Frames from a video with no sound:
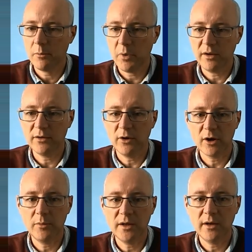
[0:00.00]
but it's not
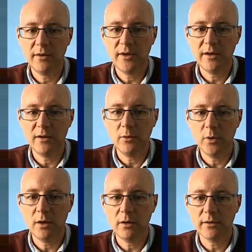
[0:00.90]
going to be the end of the
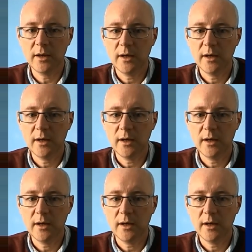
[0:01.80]
world.